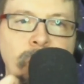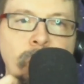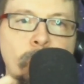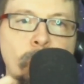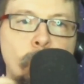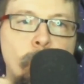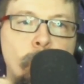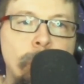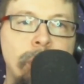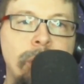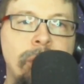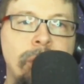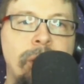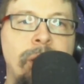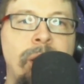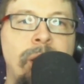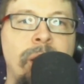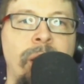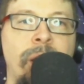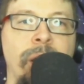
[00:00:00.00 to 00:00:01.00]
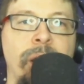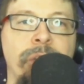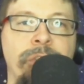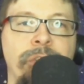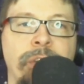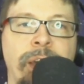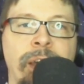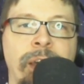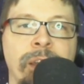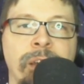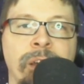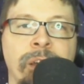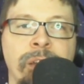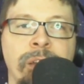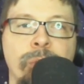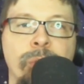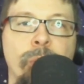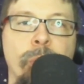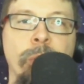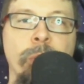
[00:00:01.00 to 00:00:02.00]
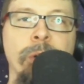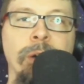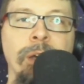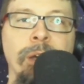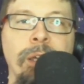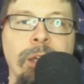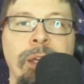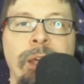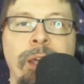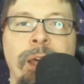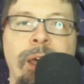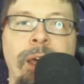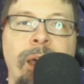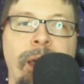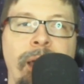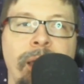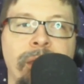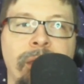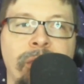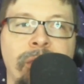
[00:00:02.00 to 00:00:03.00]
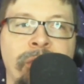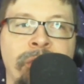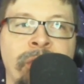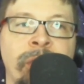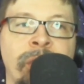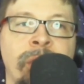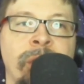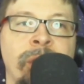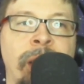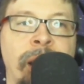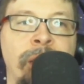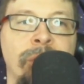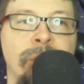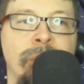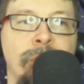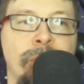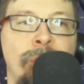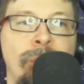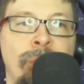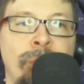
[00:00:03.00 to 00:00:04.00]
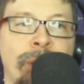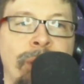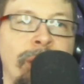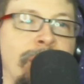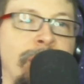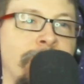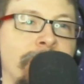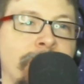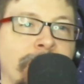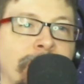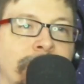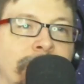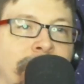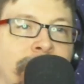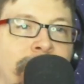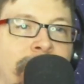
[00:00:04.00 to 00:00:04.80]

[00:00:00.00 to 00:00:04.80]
Well, a fan on Quora has figured out who they are.